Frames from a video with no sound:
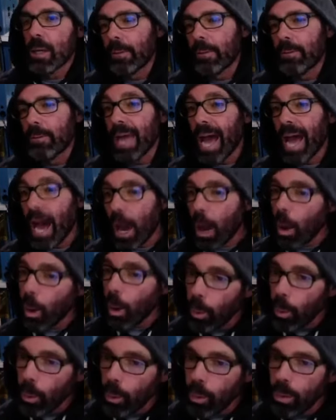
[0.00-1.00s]
Now,
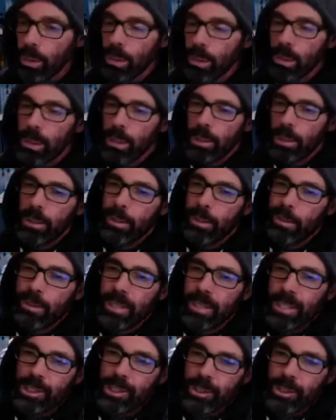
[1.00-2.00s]

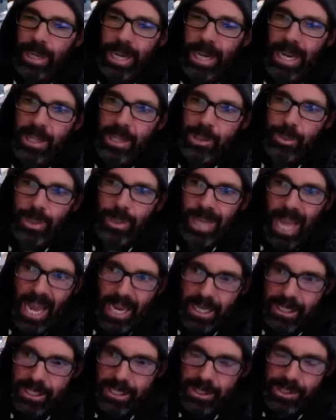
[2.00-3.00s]
let your hands
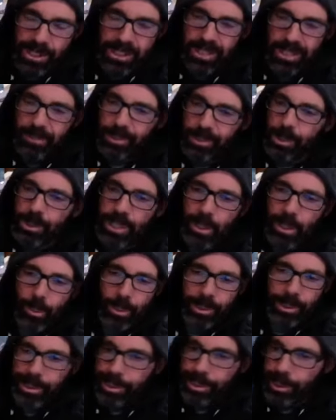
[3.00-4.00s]
relax and just let them do what they
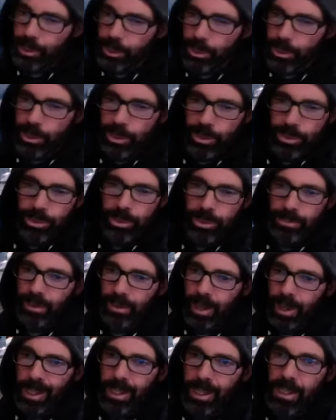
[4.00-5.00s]
want to do. They're
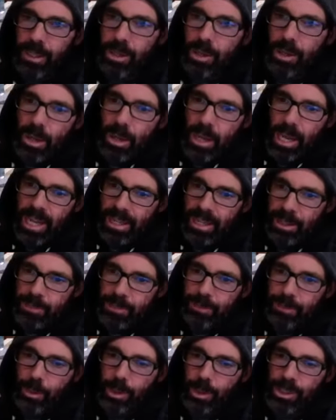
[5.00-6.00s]
fine. And let's
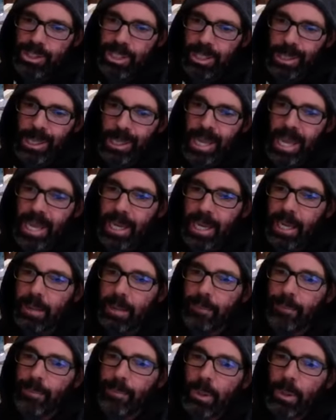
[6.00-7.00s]
focus on leg.
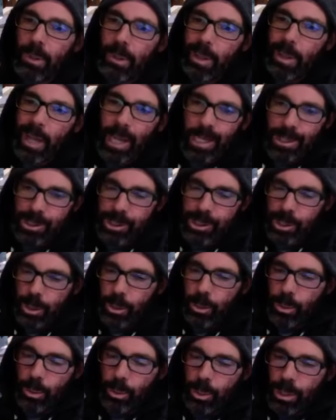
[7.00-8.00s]
And so
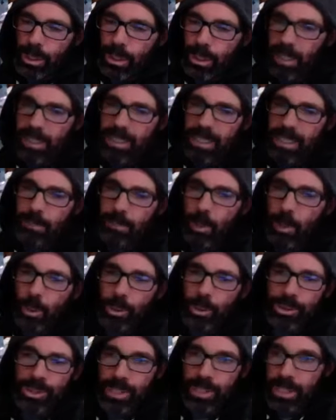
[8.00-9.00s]
it's like
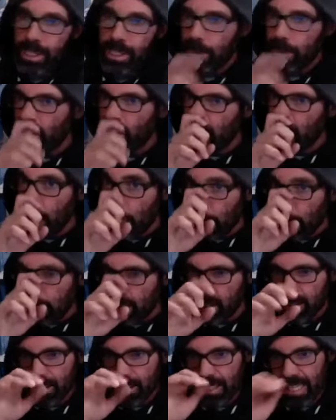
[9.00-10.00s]
mogul skiing, right?
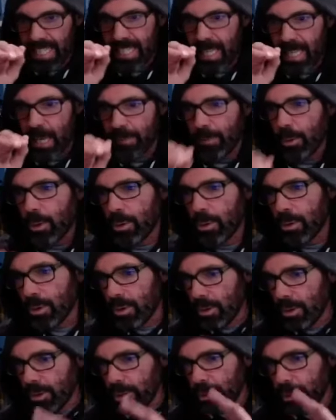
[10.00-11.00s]
Head dead level.
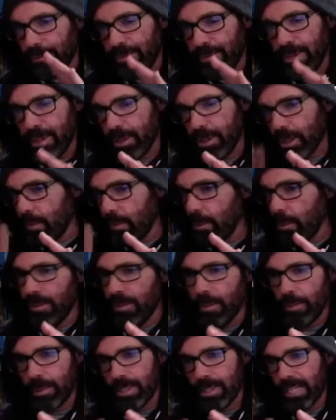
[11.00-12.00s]
Your feet are going to move
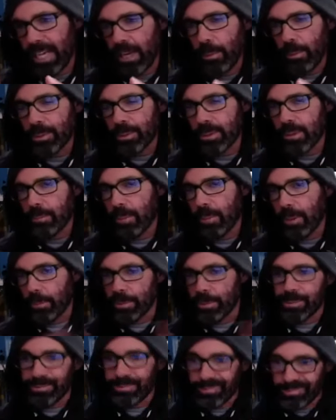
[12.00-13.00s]
up and down with the bumps.